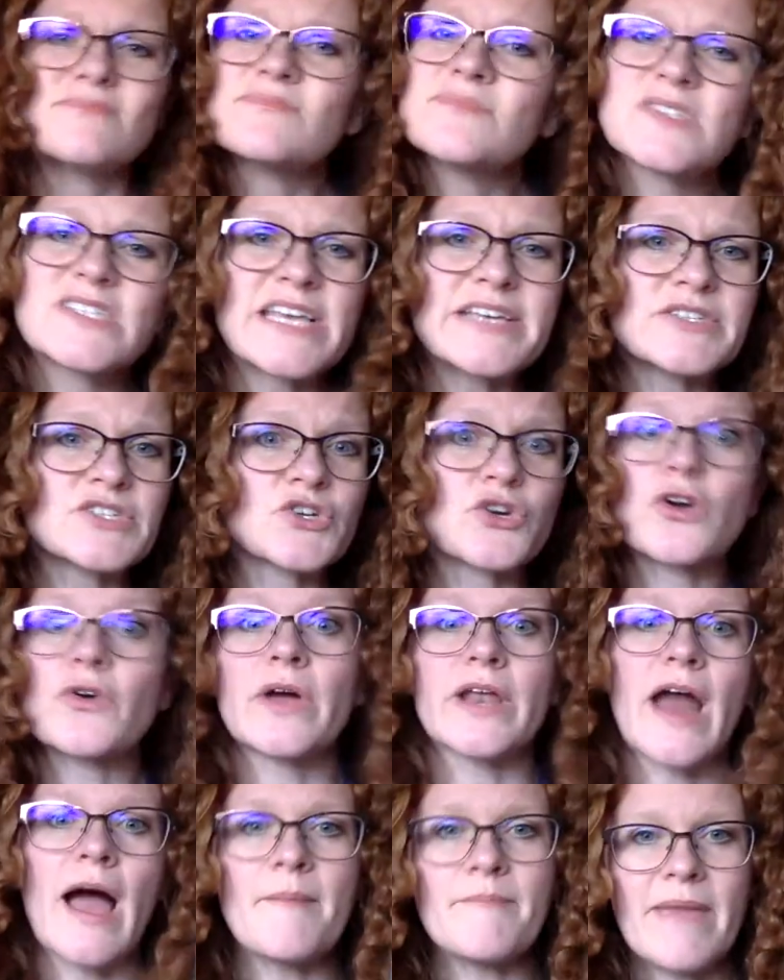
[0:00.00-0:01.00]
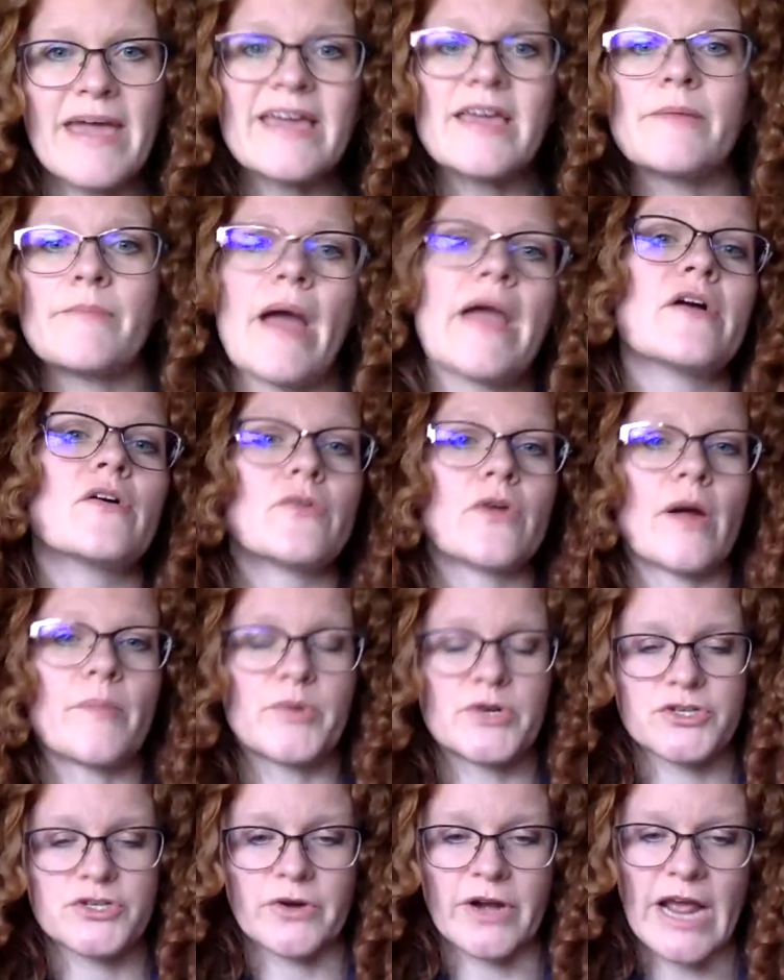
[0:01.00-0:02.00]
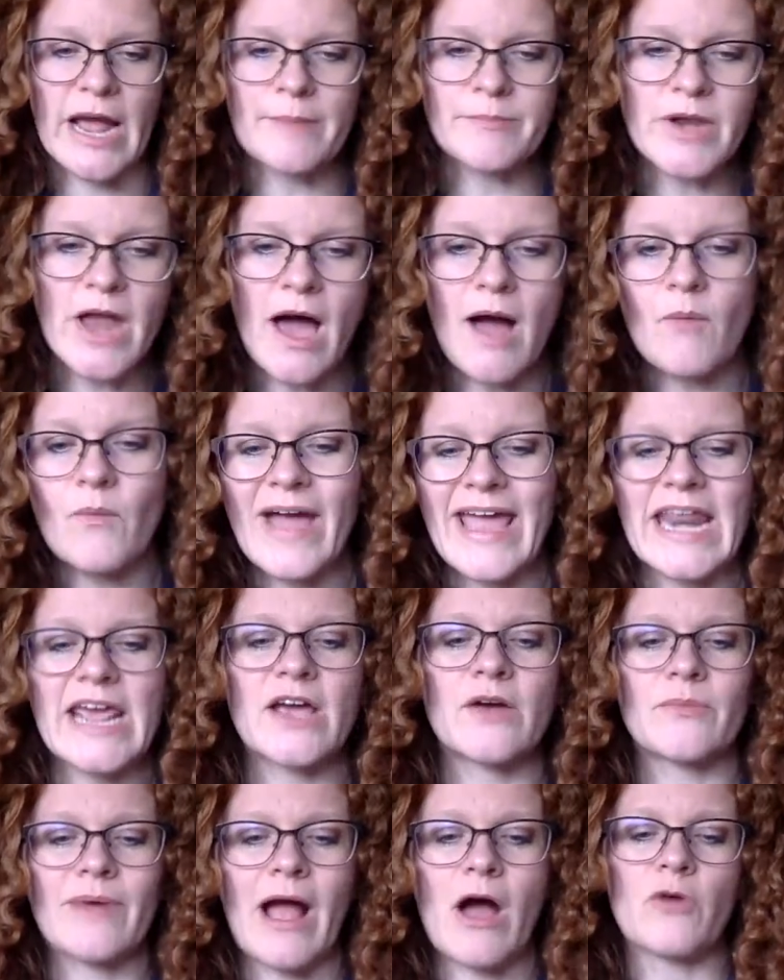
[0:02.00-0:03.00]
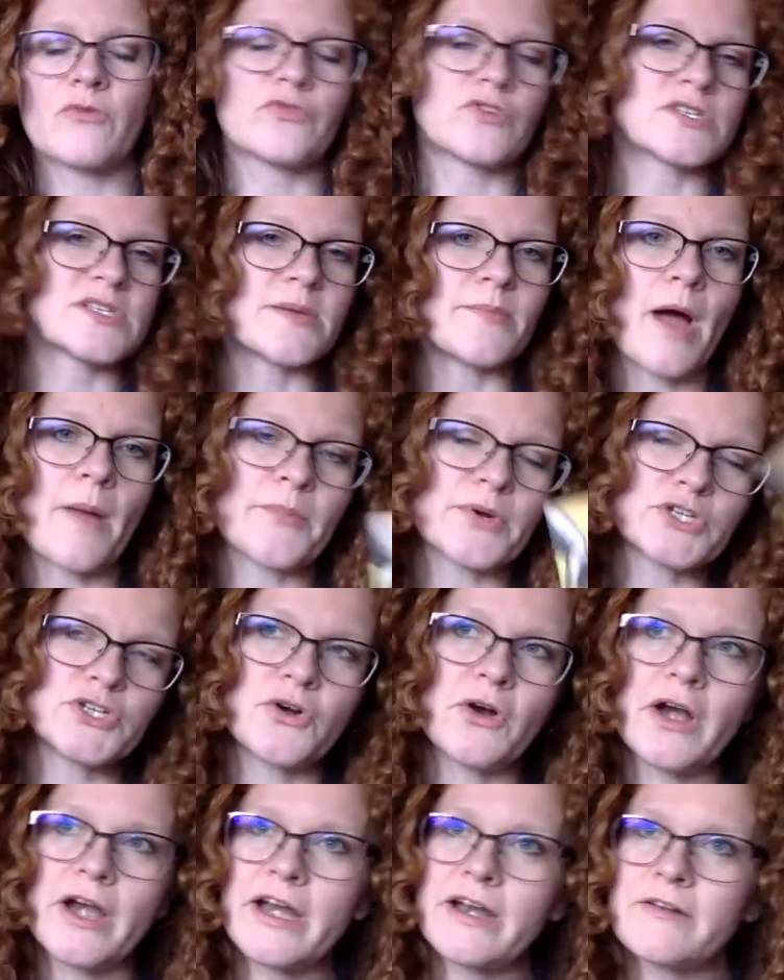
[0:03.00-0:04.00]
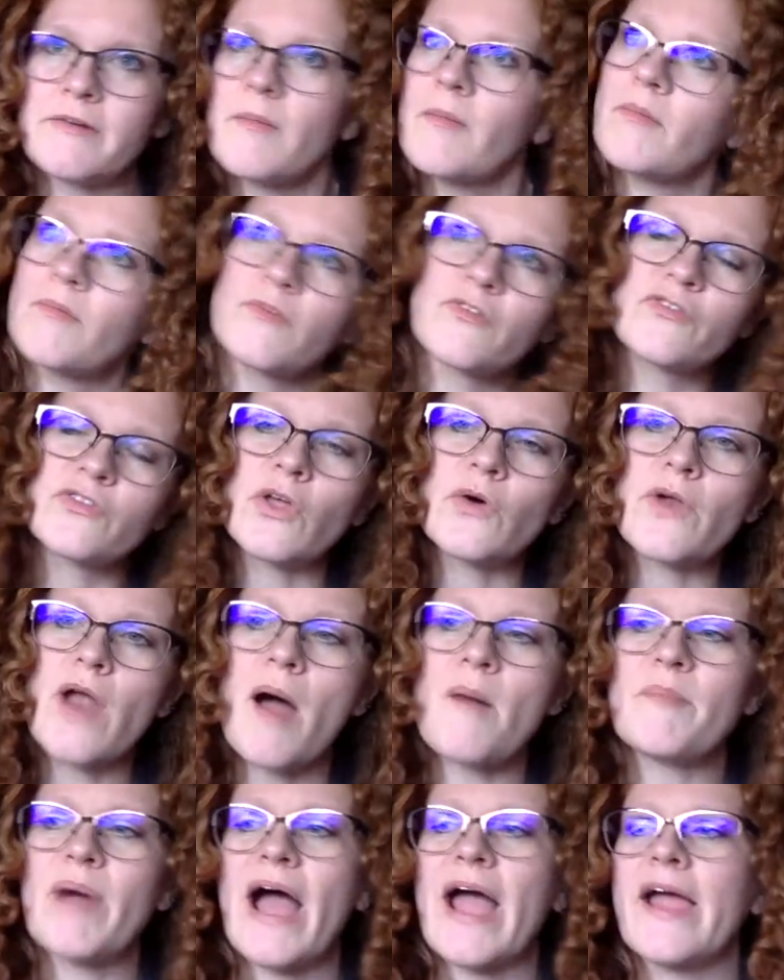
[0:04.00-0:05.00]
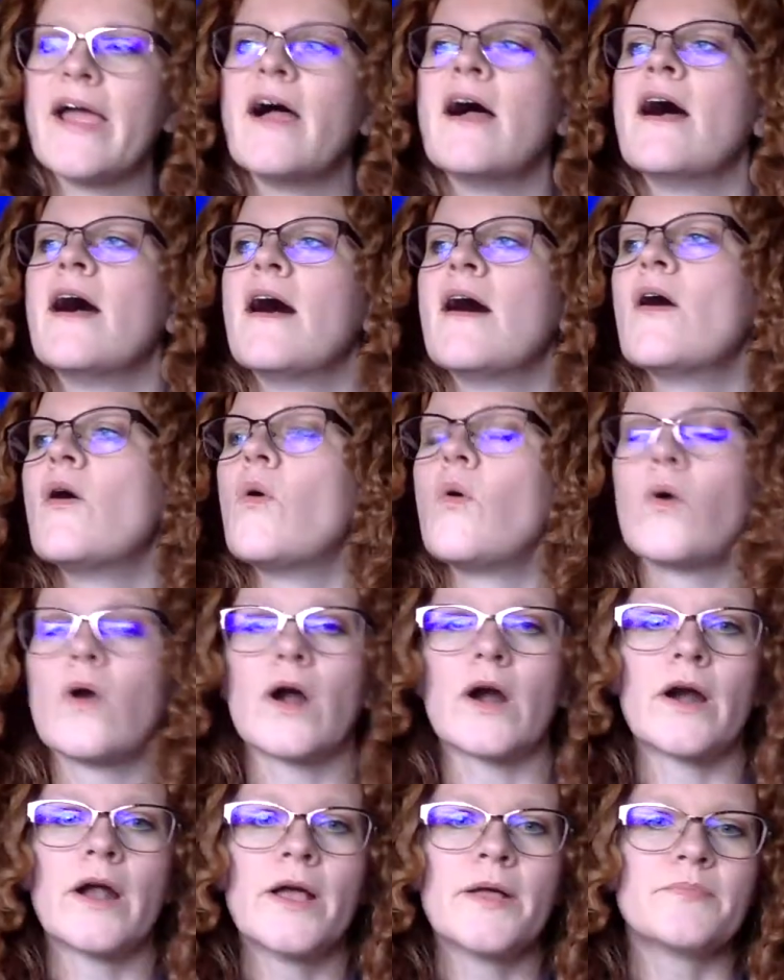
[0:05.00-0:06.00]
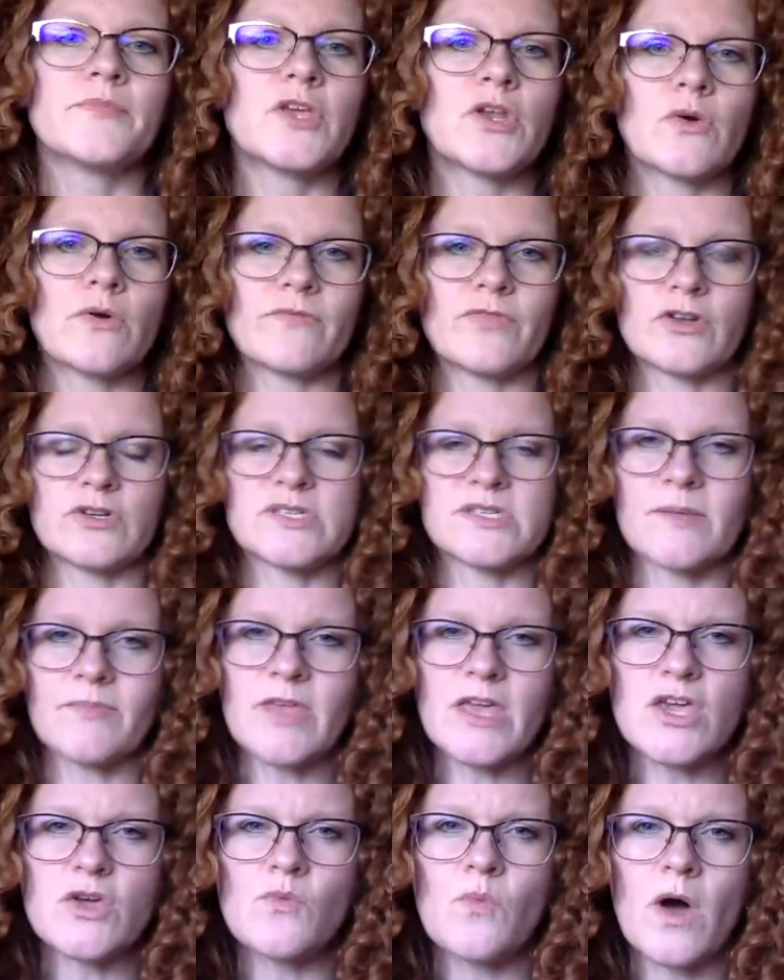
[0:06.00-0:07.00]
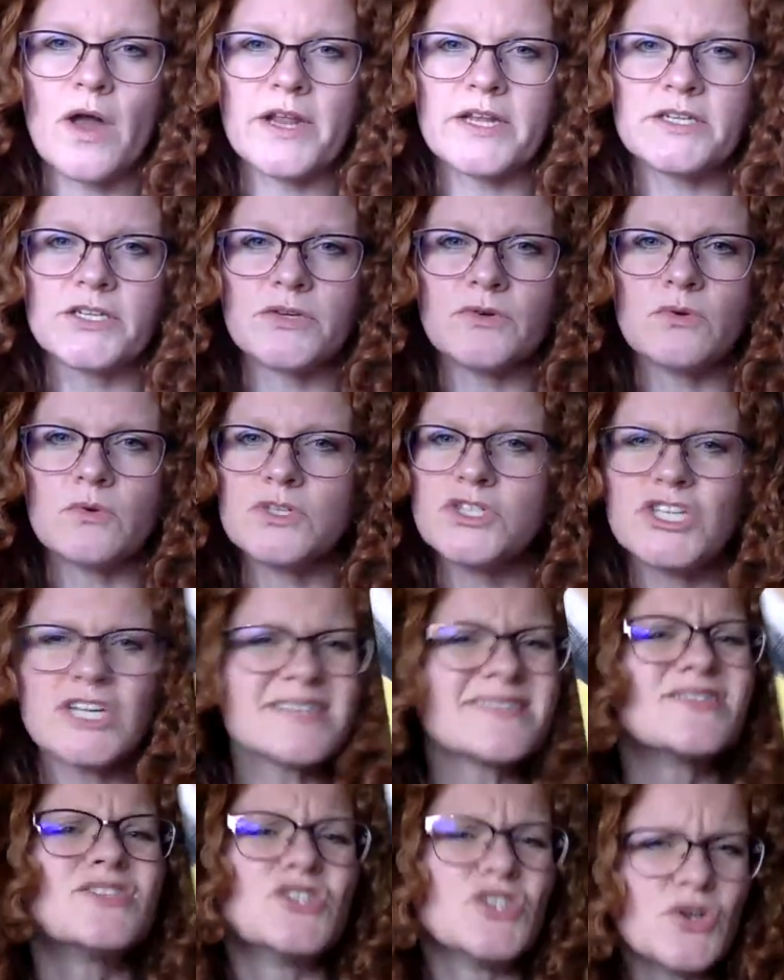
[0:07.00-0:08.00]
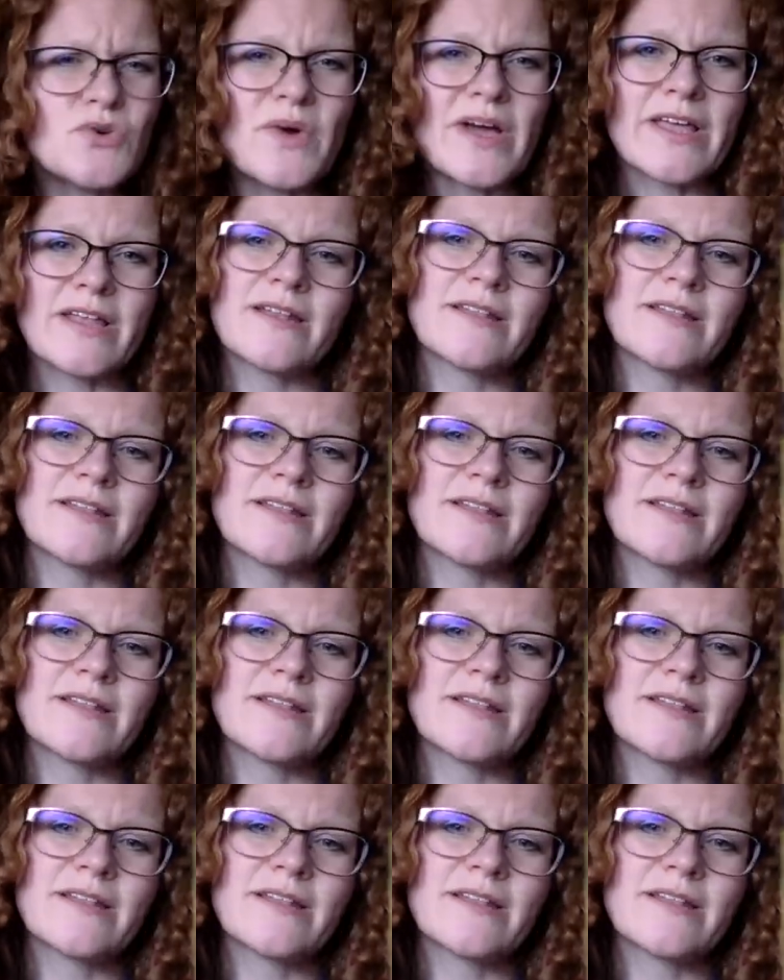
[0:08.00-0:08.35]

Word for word: say, screw it. I'm making my own opportunity. I'm not waiting around for some opportunity to float on by. Or, you know, if there's something you want to do, just do it.